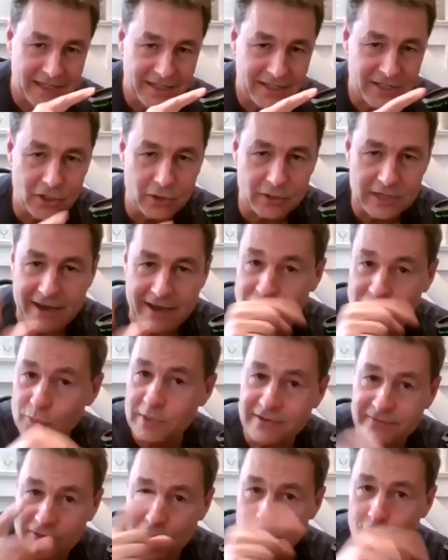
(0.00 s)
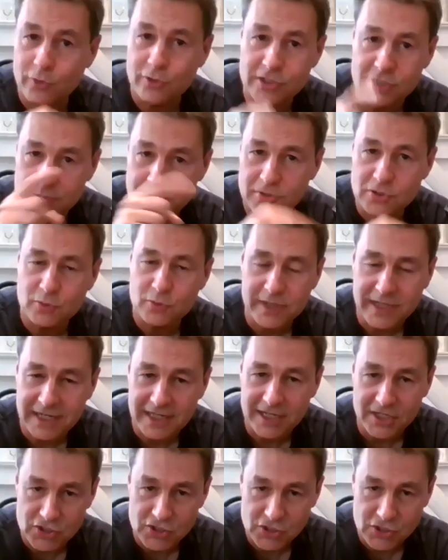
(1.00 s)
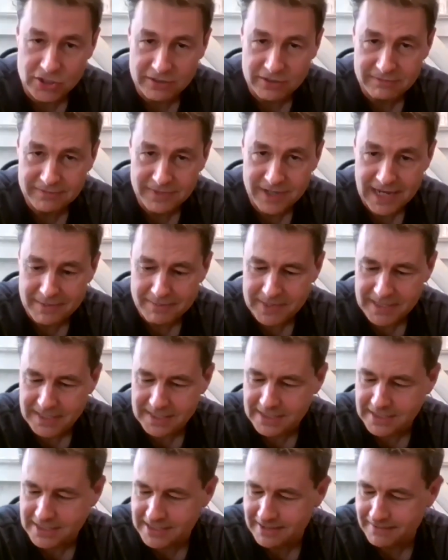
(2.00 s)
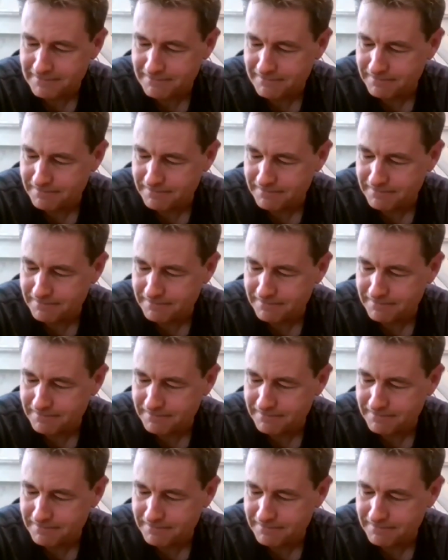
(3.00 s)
you don't have to refocus between each eyepiece.